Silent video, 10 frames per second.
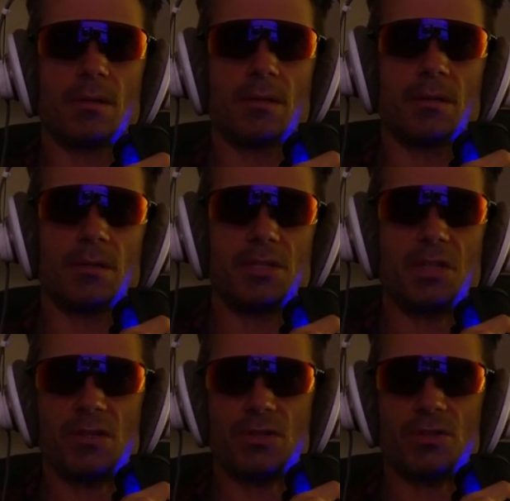
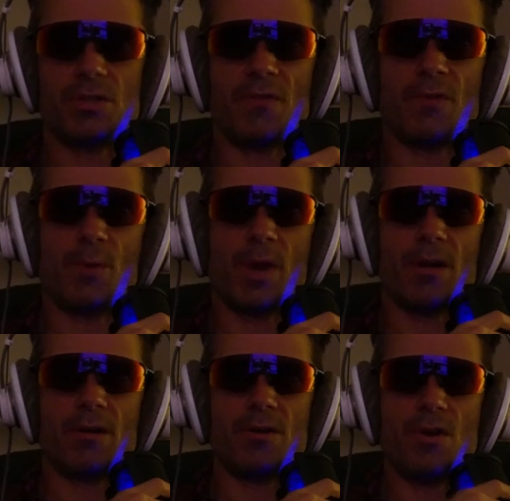sensors everywhere,
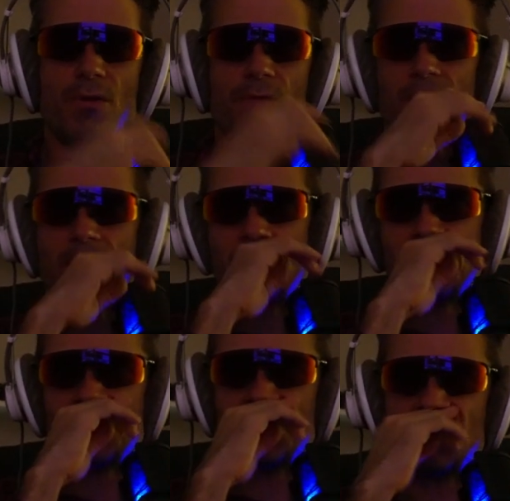
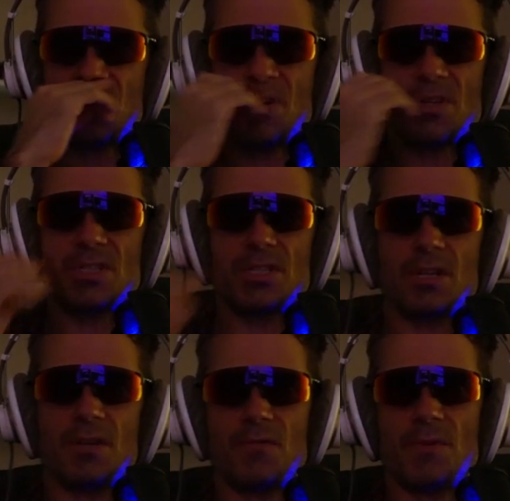notifications, of course,
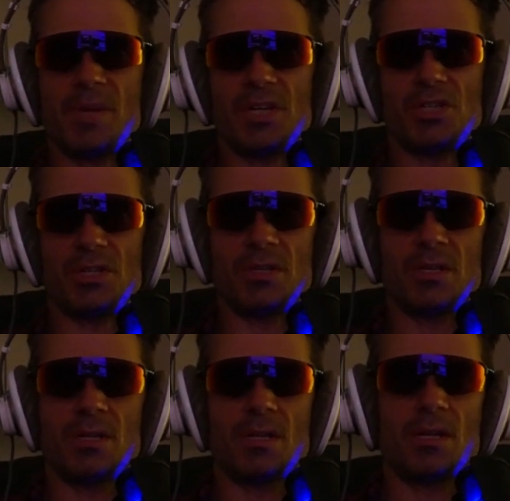information,
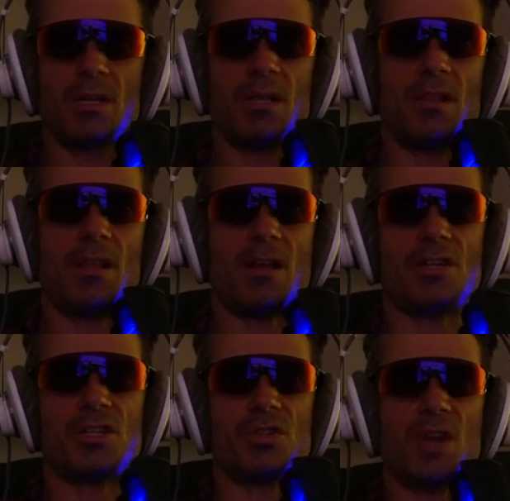a lot of
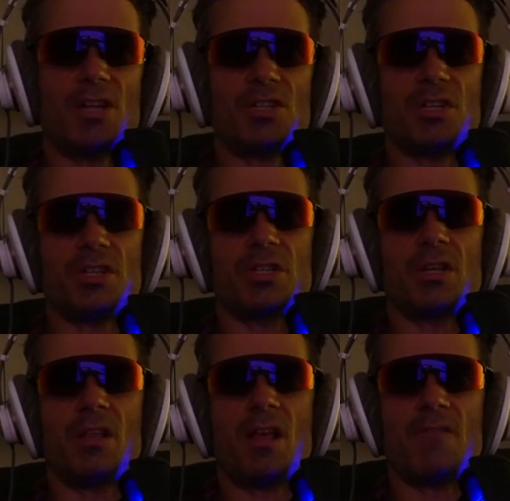distractions, a
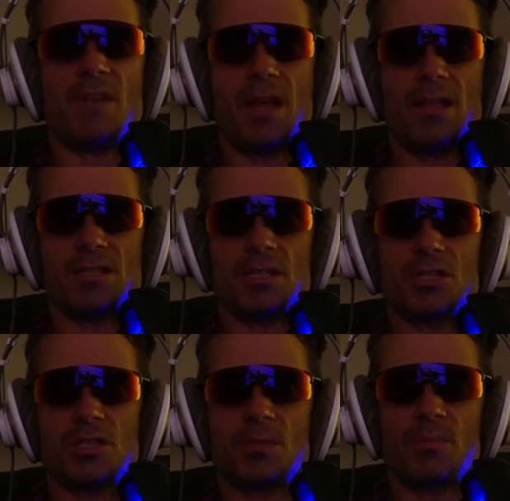lot of analysis
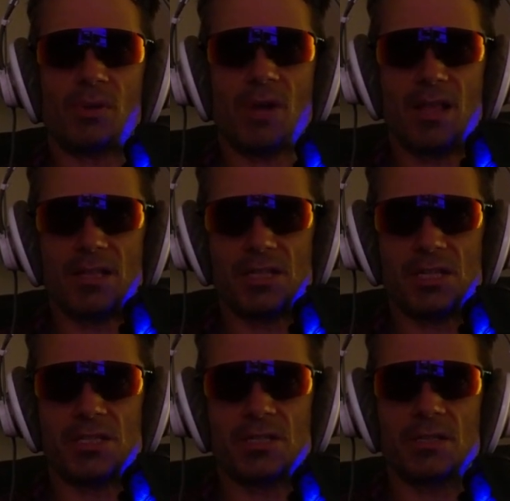
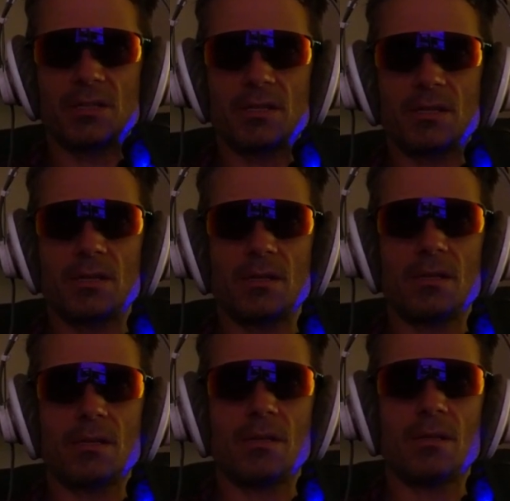paralysis,
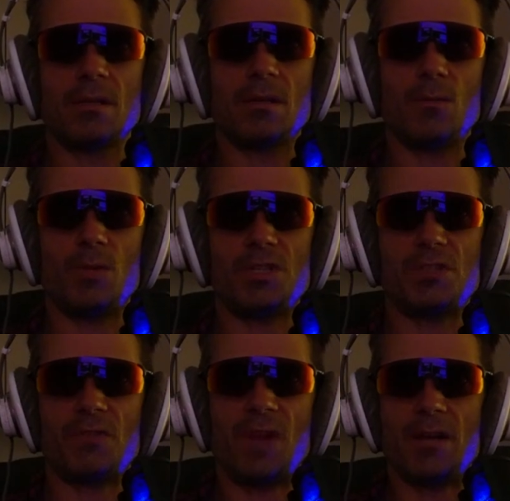which is
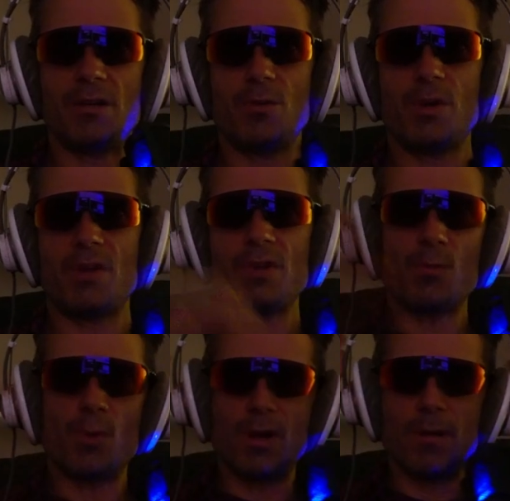fine. Do whatever you
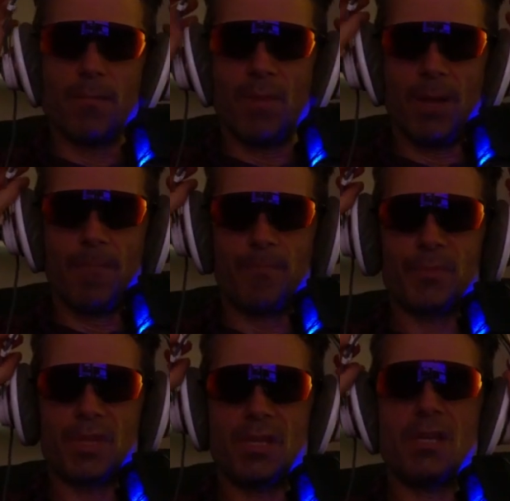want, but
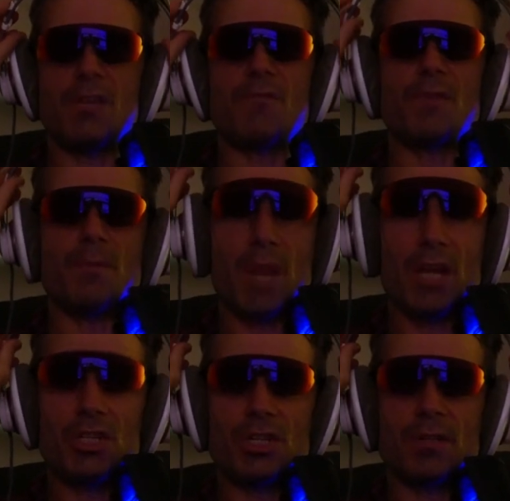
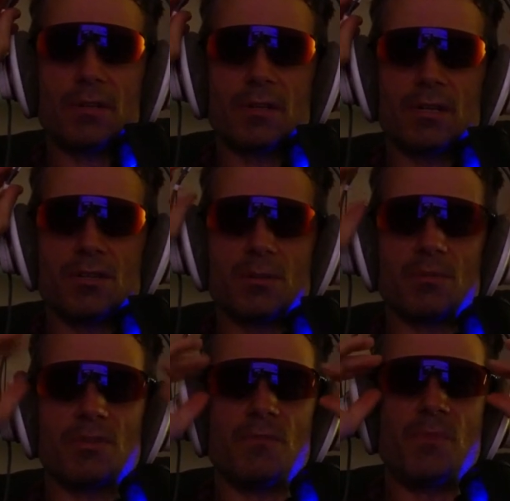information in terms
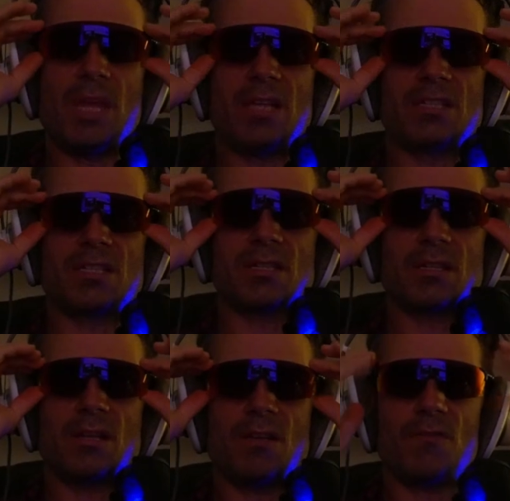of bits,
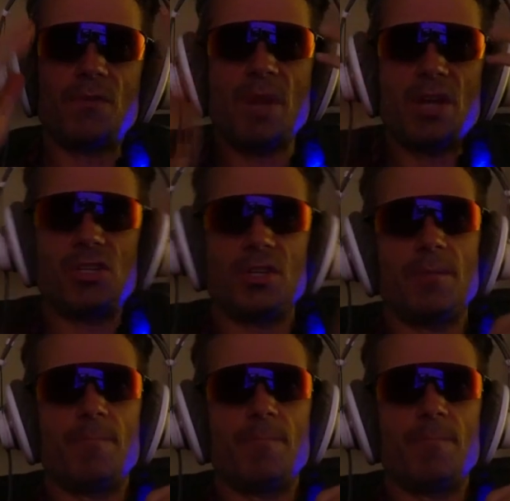information,